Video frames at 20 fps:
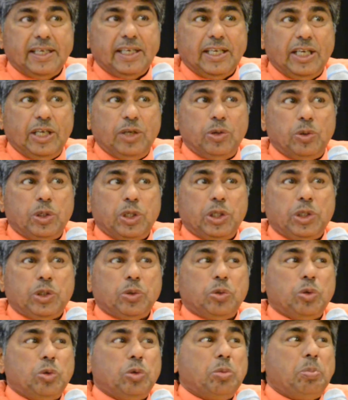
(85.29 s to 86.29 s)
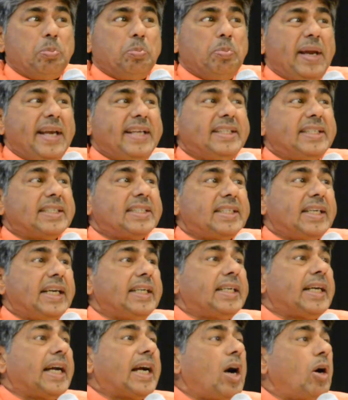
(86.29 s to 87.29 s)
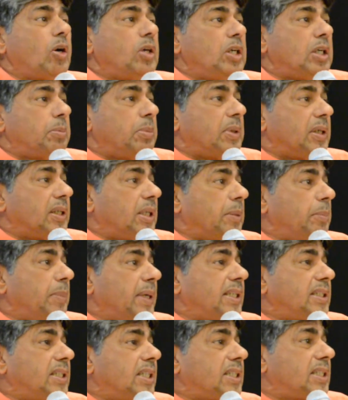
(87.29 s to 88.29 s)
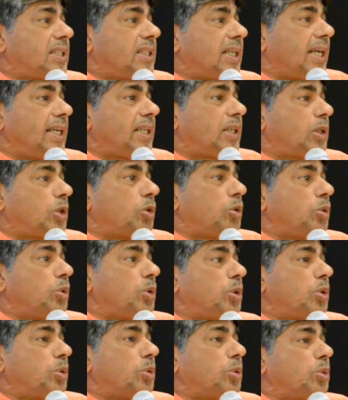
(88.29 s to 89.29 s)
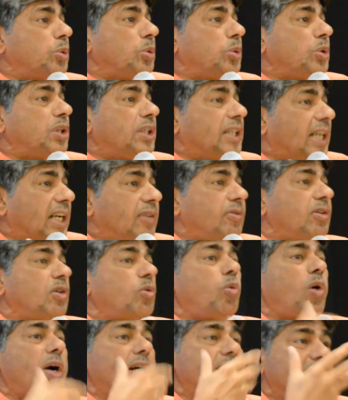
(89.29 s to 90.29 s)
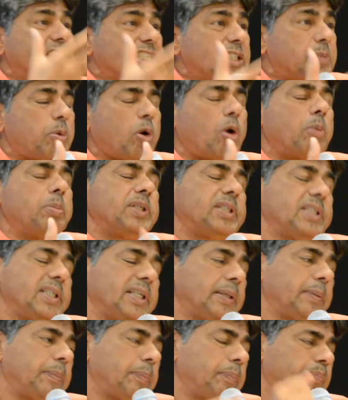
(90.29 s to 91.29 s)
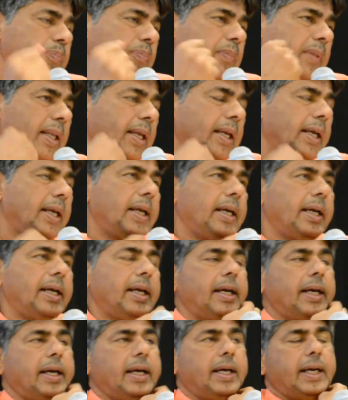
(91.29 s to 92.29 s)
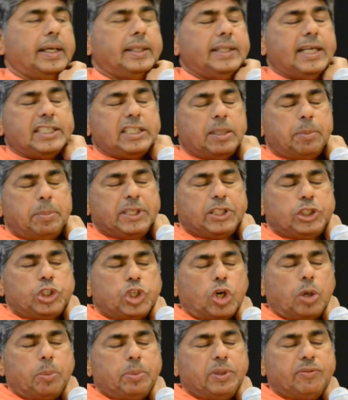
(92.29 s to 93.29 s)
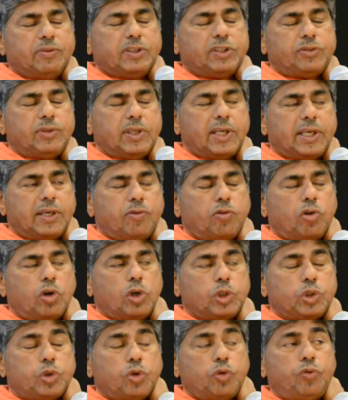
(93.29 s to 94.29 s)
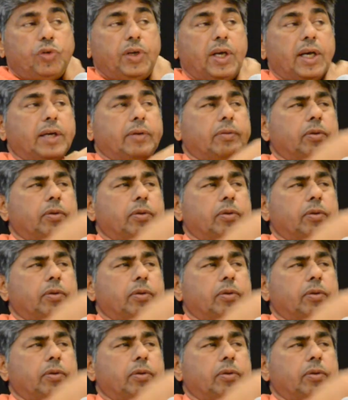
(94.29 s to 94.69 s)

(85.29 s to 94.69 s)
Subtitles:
in order to make the state accountable, to make the state to deliver what it is promising. That's a big job in which we are involved. So we are